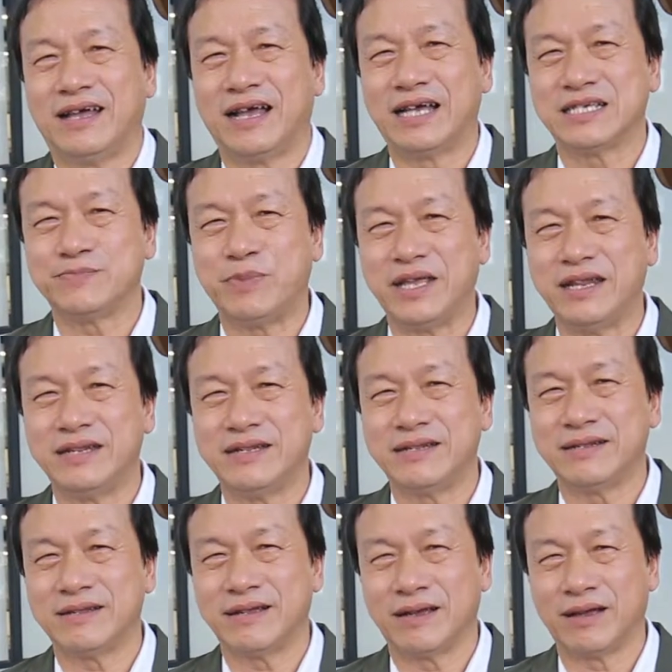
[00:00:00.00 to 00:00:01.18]
has been
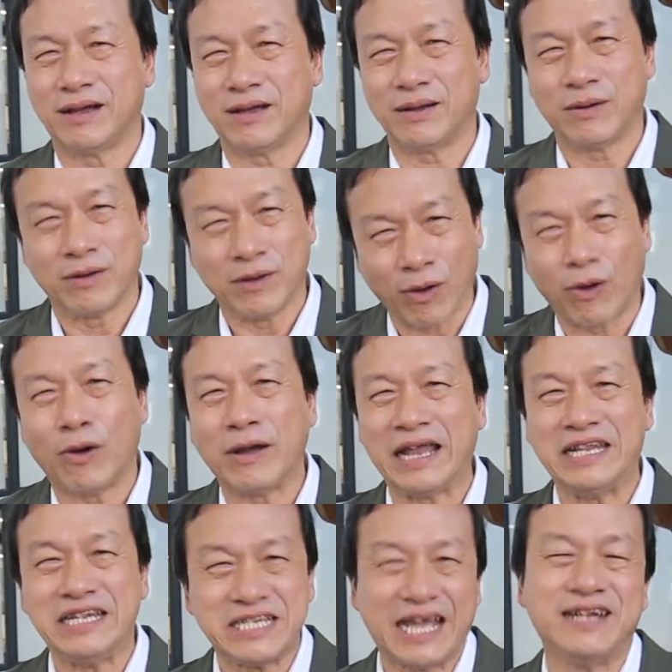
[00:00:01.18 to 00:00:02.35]
long
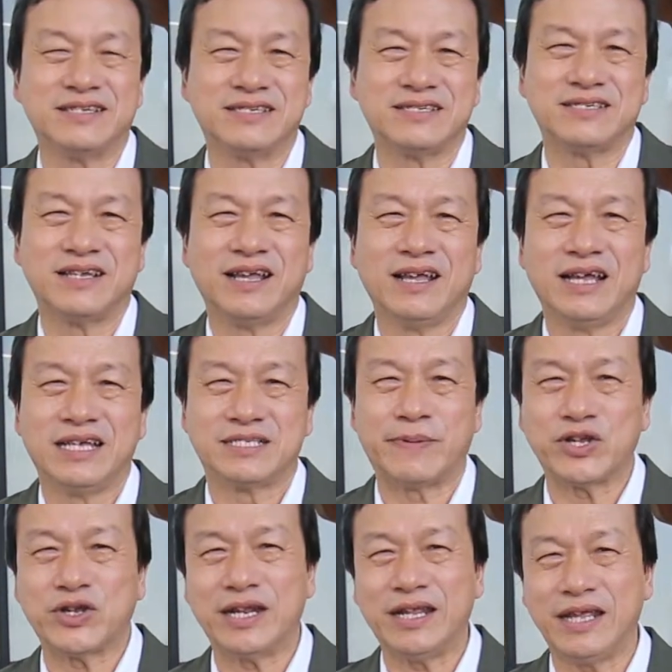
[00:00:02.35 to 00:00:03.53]
and intense,
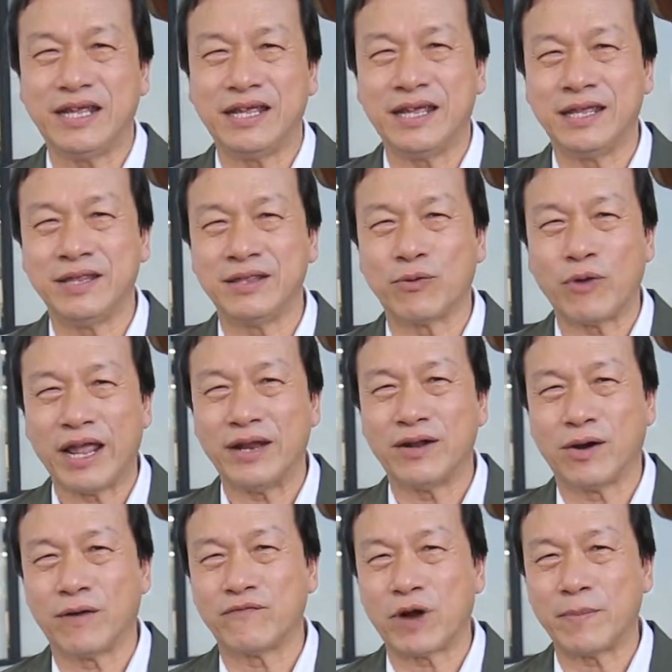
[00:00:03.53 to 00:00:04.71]
especially in the reign
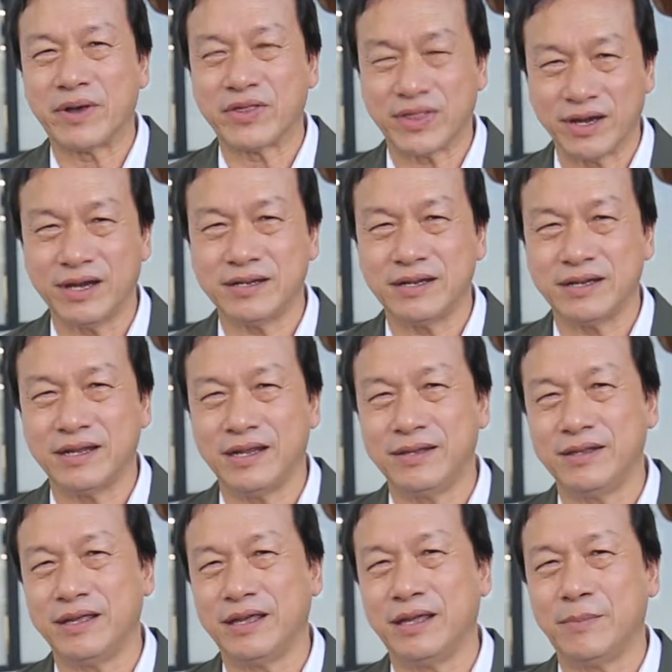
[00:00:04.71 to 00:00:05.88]
of Rama III in
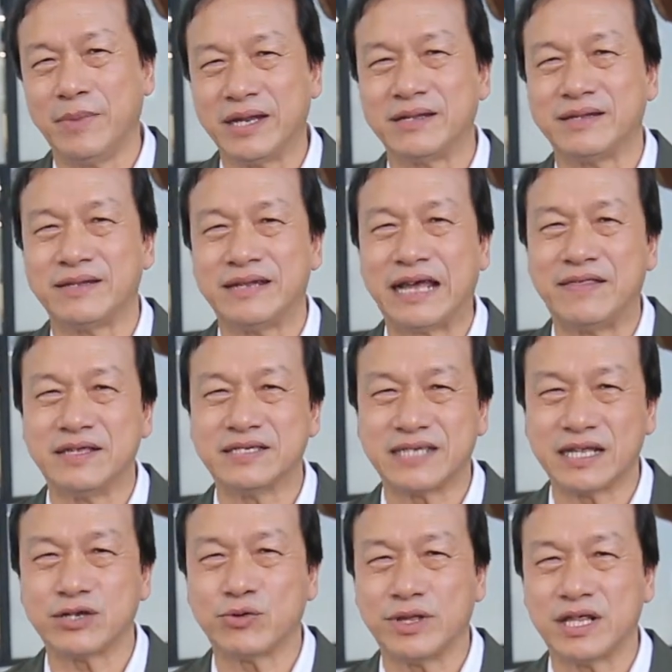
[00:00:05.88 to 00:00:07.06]
the mid-19th
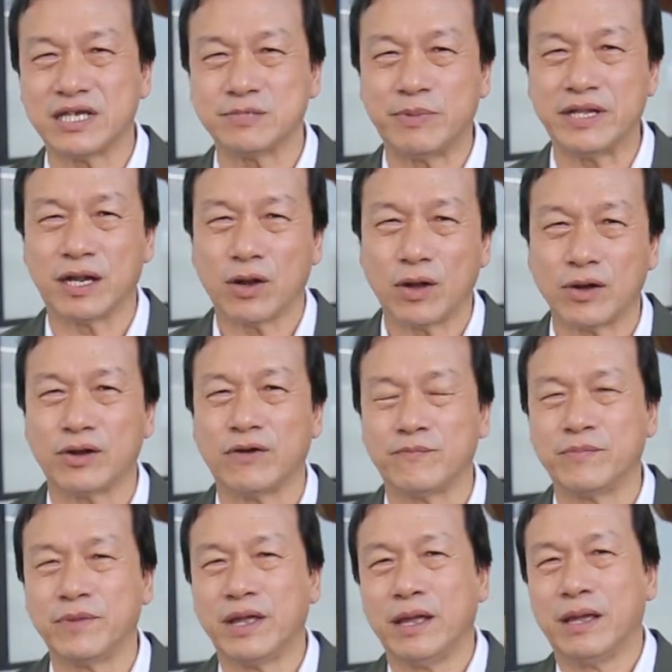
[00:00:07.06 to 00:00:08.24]
century. There's been a lot of
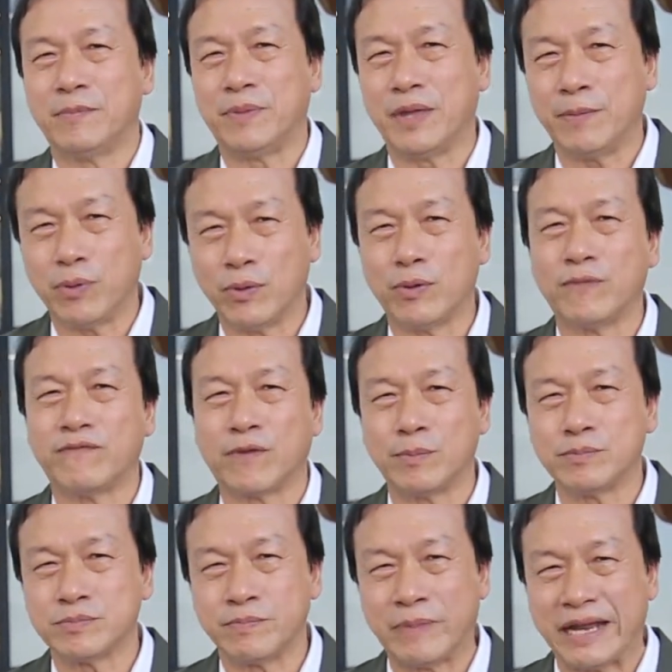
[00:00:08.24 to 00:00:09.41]
people from
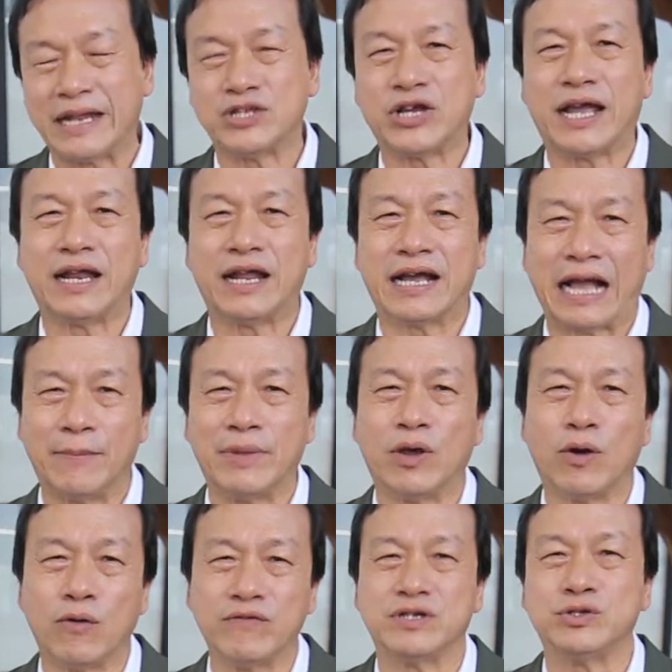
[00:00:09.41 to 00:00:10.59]
mainland China coming
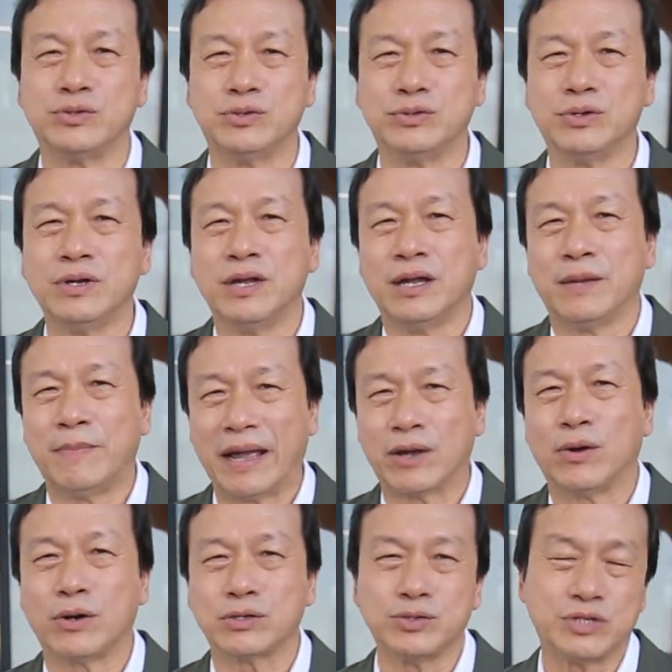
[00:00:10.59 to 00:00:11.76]
over to
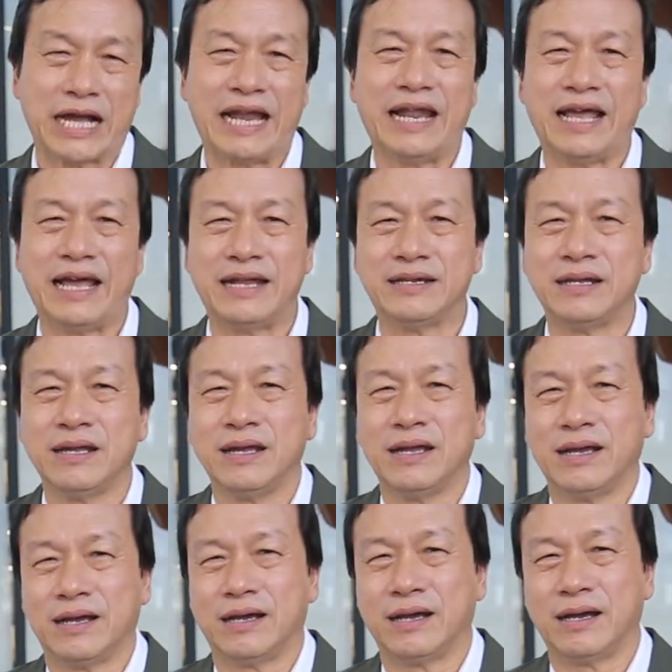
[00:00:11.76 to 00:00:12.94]
Bangkok, to Thailand
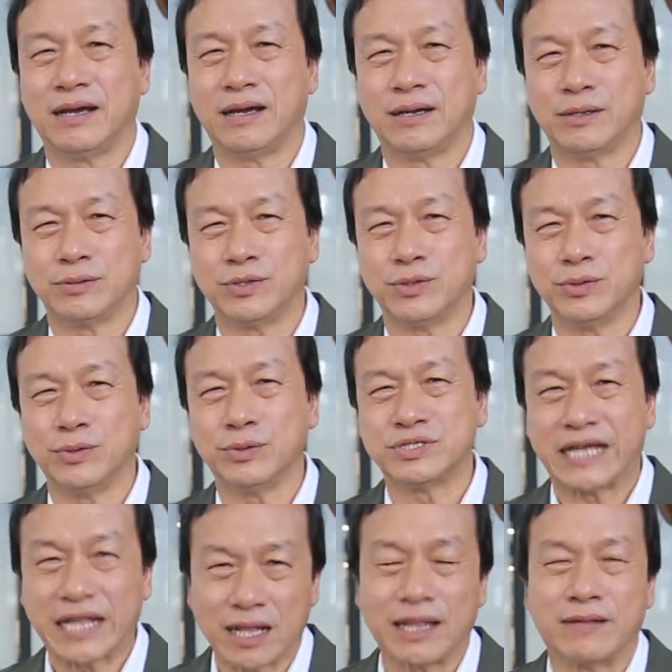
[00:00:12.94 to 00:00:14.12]
to
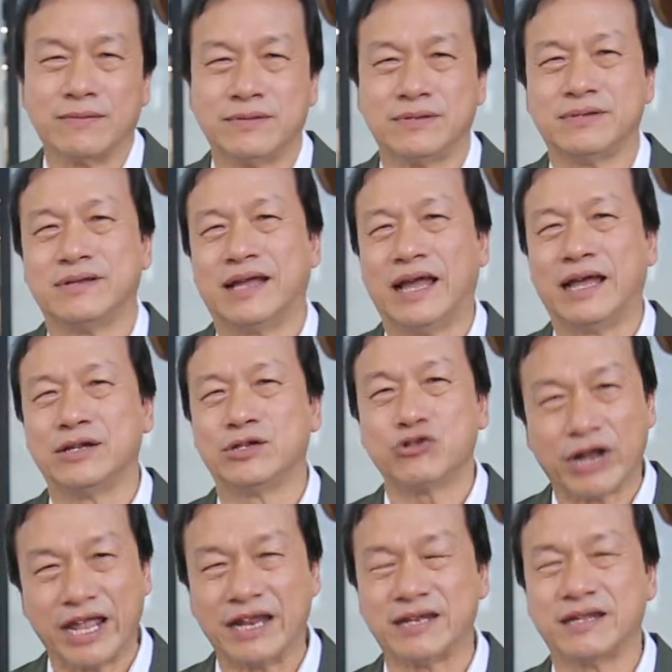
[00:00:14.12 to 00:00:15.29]
settle and
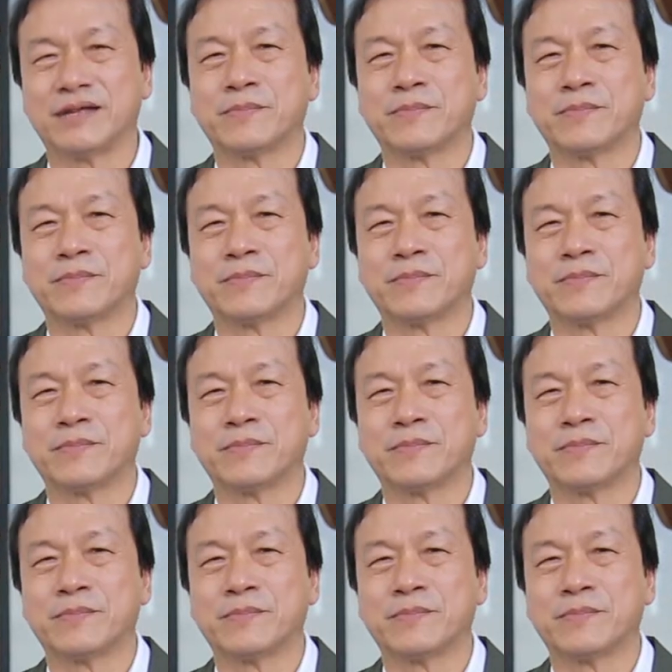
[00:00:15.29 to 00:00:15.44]
trade.